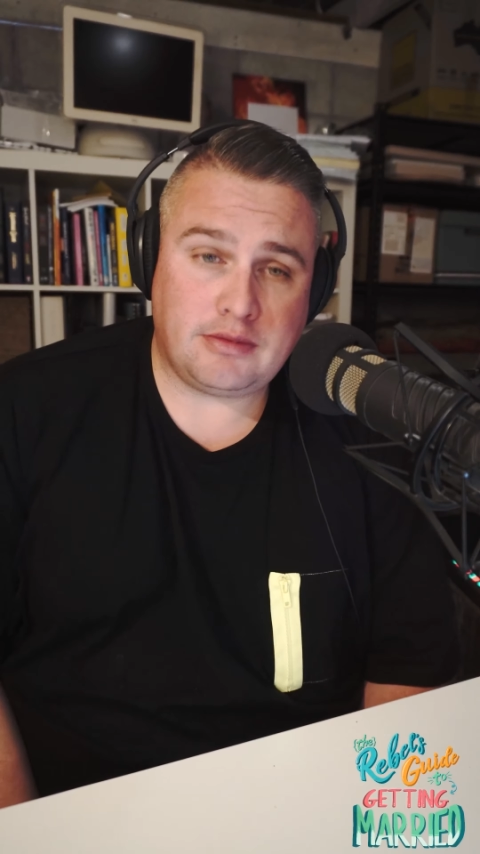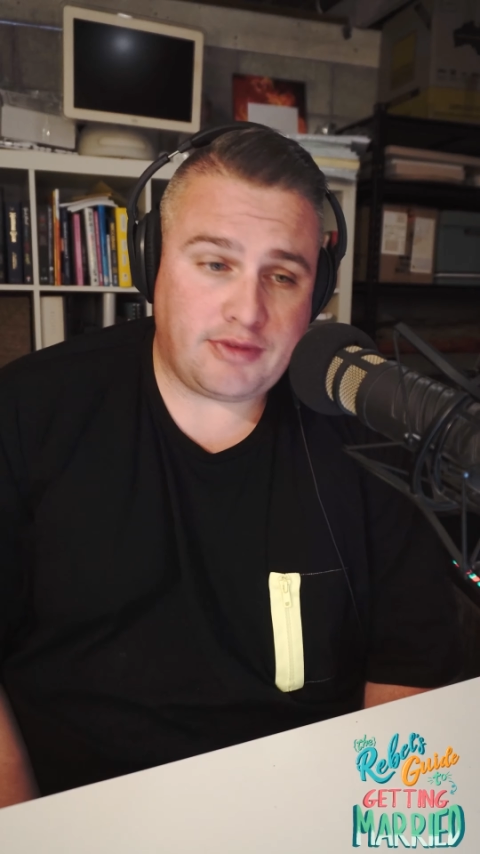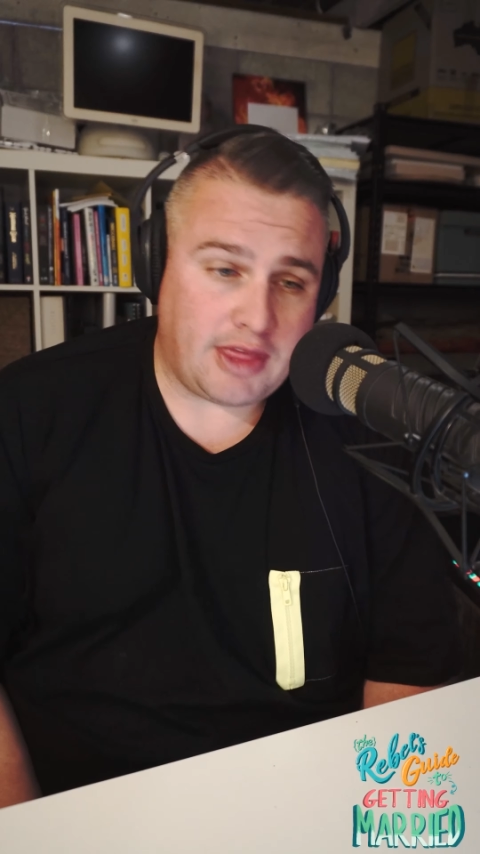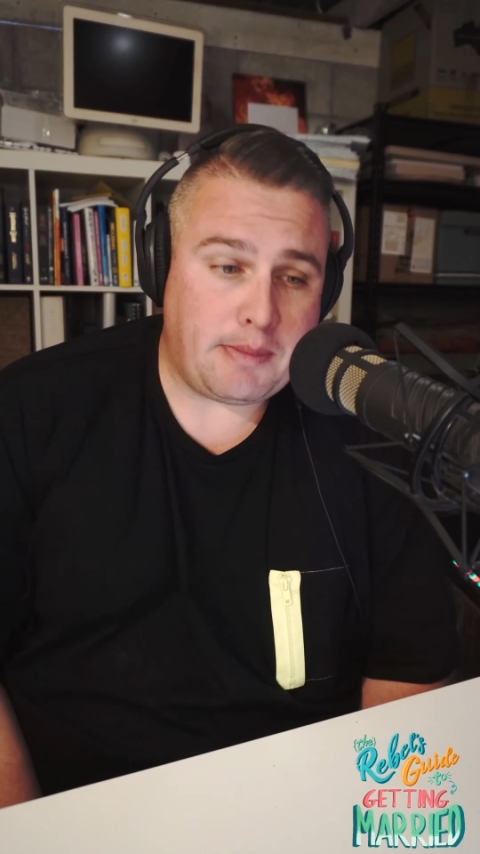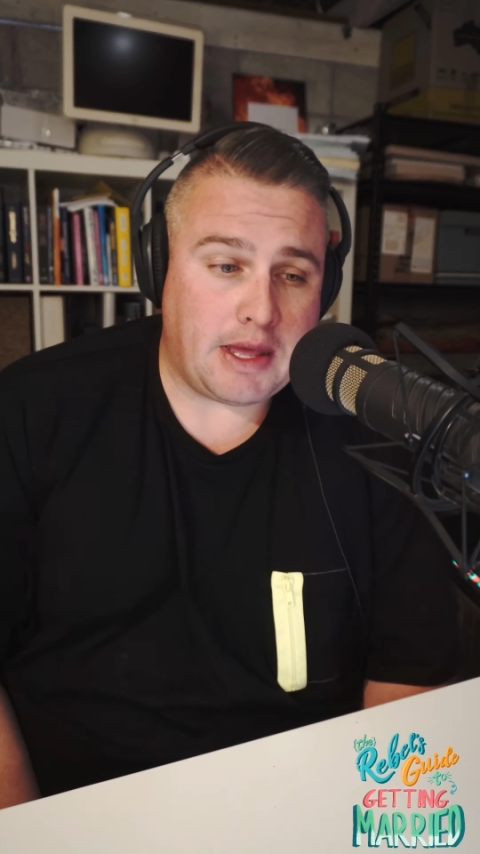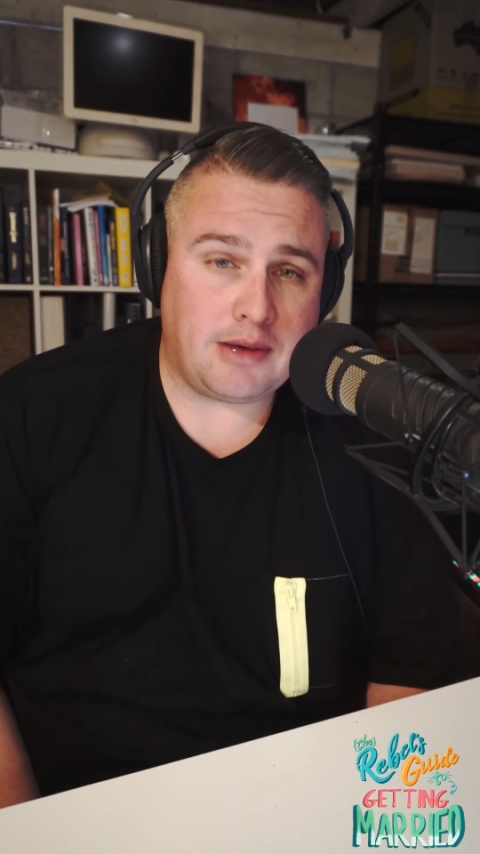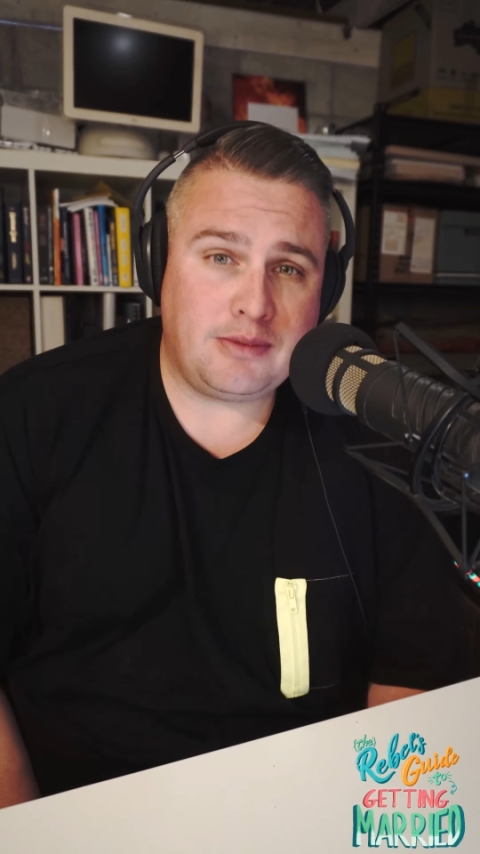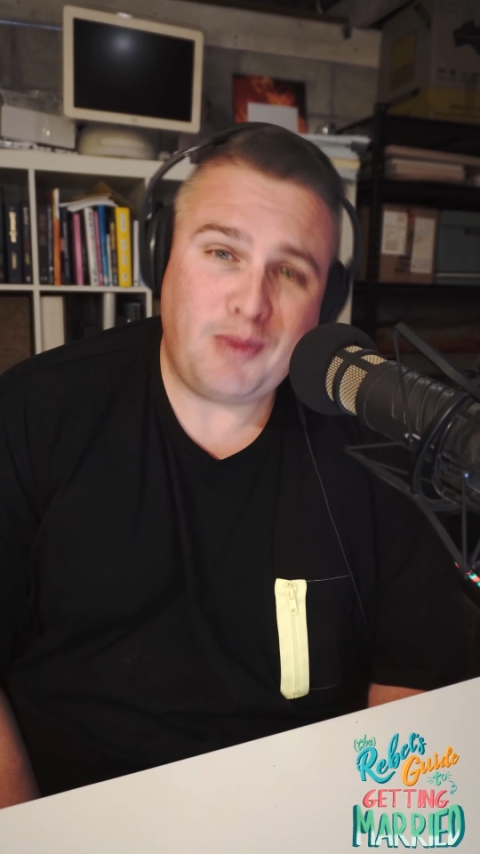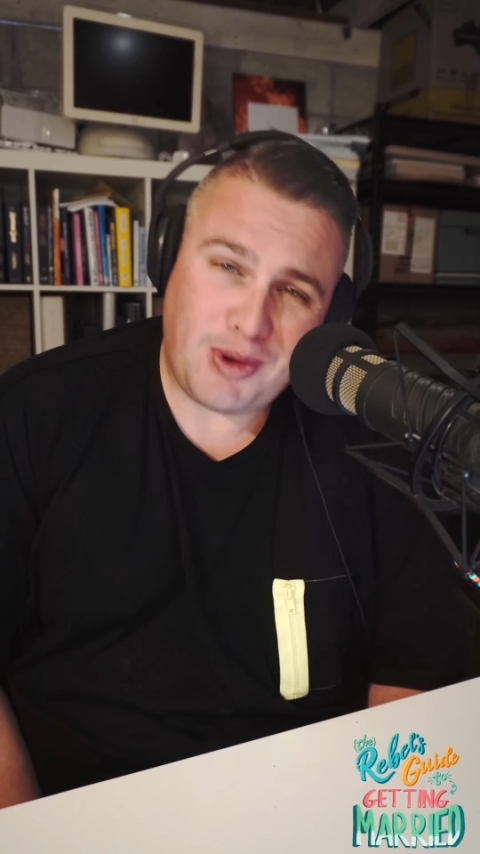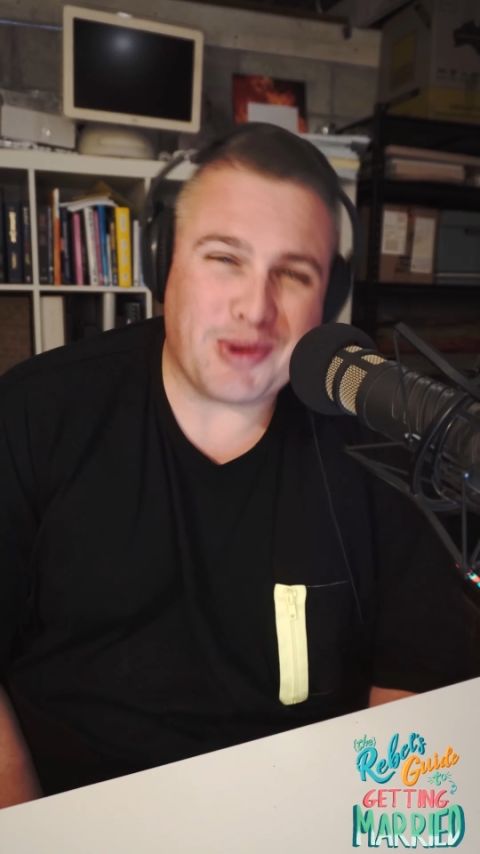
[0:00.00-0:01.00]
for that matter.
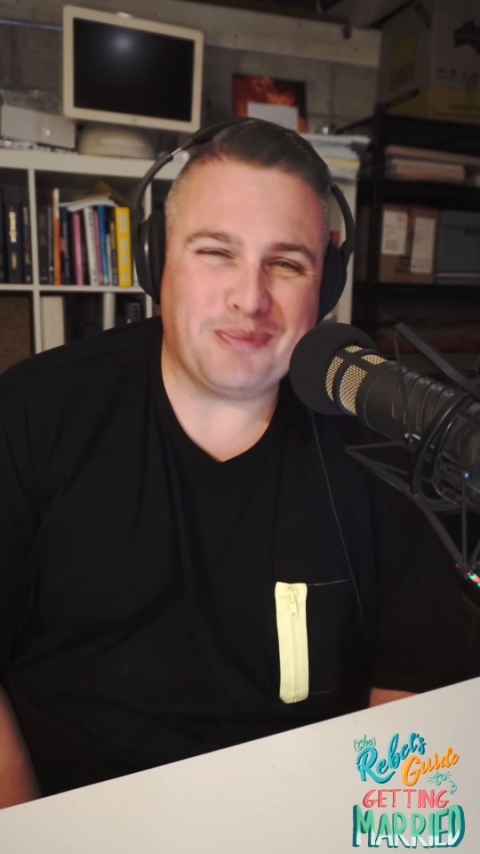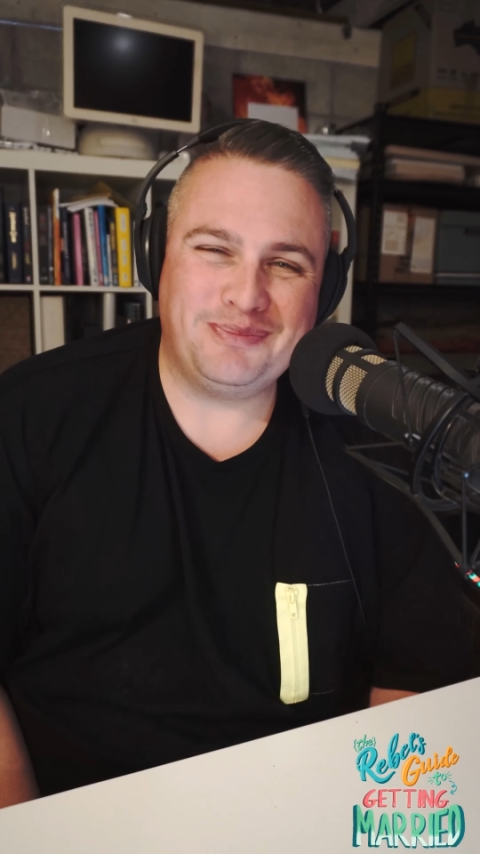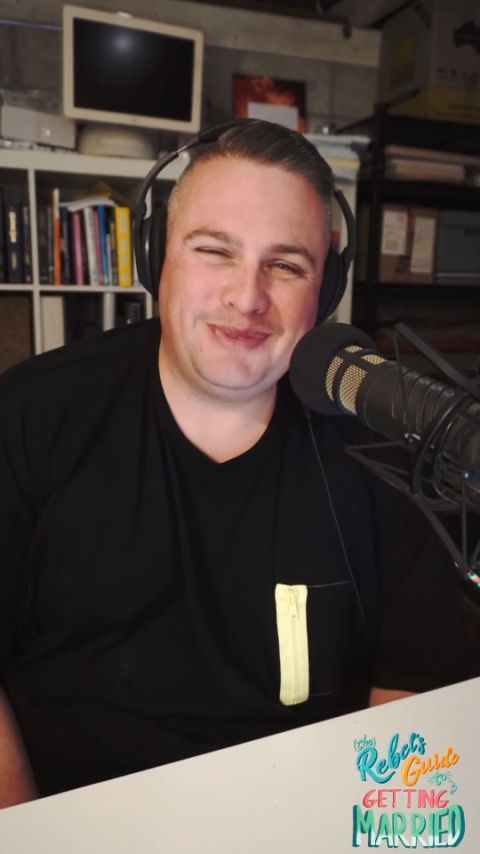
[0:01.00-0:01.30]
Welcome.